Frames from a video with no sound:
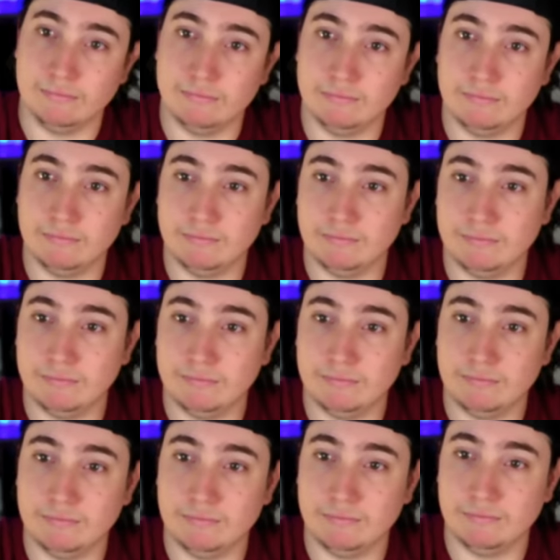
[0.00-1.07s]

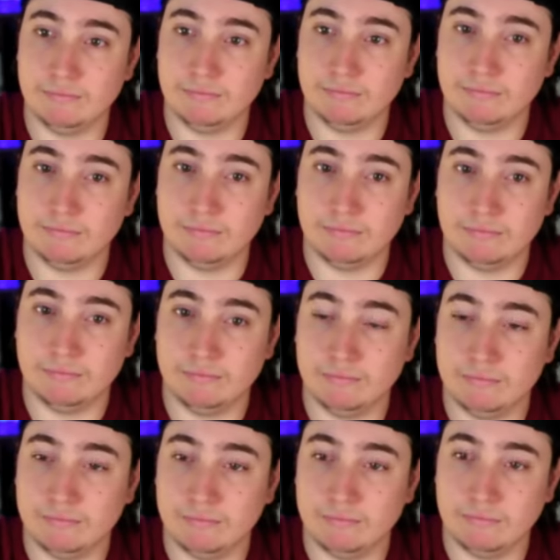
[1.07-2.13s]

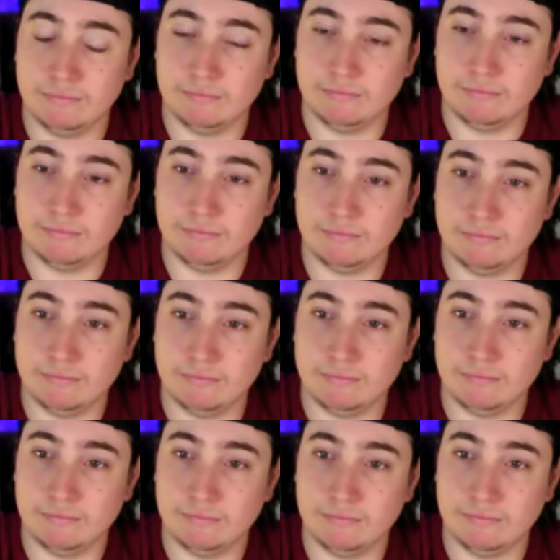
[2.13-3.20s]

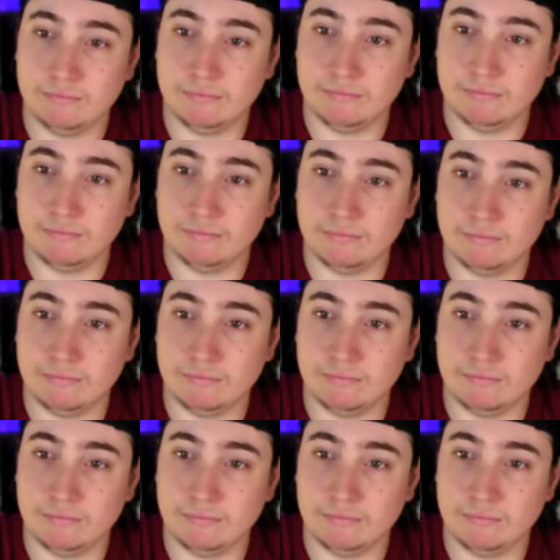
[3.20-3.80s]
This person isn't speaking.